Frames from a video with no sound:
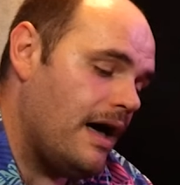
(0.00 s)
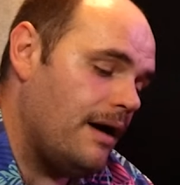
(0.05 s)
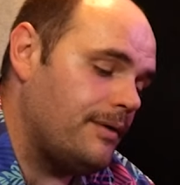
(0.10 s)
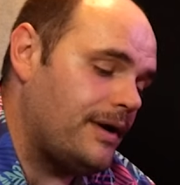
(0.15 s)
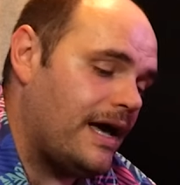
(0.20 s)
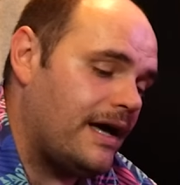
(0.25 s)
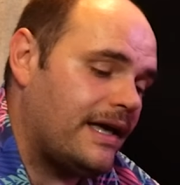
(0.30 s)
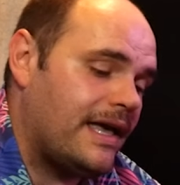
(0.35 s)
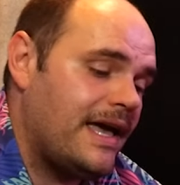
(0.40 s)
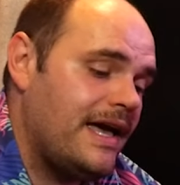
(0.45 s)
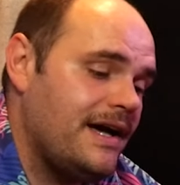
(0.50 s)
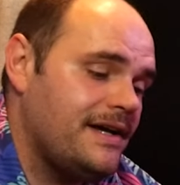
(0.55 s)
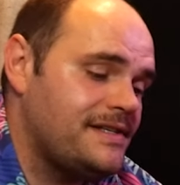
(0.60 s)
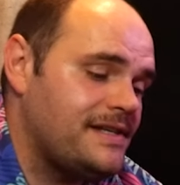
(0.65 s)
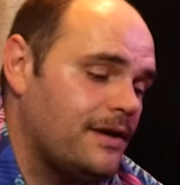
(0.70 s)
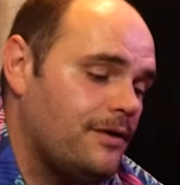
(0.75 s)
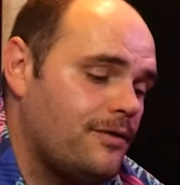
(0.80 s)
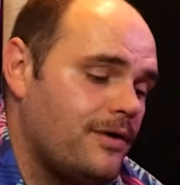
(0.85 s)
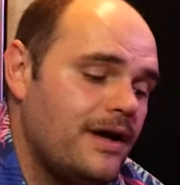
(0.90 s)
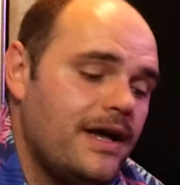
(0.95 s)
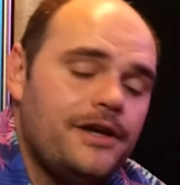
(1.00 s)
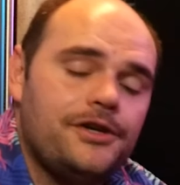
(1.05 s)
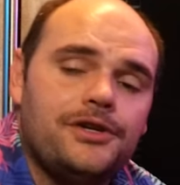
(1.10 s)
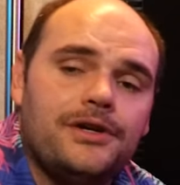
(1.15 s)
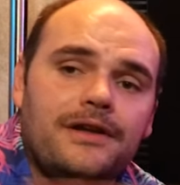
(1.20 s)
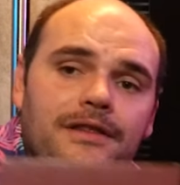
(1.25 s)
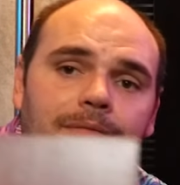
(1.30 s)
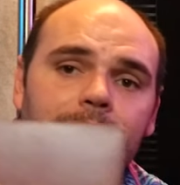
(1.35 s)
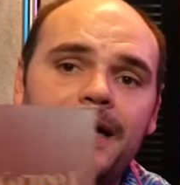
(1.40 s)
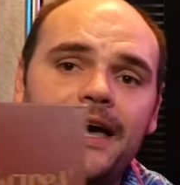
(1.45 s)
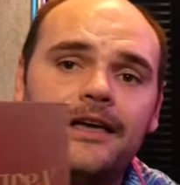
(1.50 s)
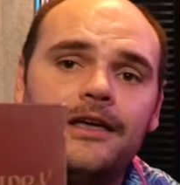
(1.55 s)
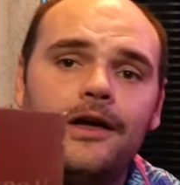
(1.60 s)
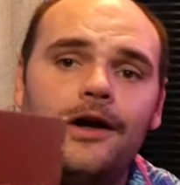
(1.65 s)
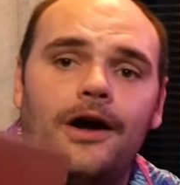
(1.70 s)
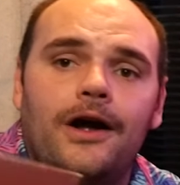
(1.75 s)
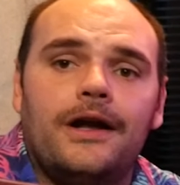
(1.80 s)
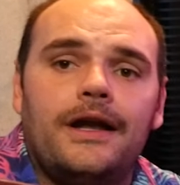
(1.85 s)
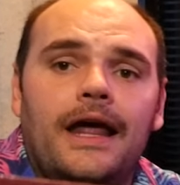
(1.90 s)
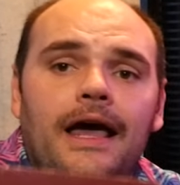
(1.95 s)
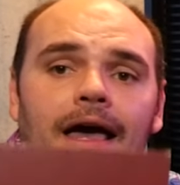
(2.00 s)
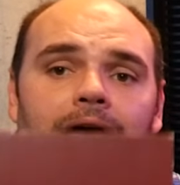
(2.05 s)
We got Chaos and Creation in the backyard.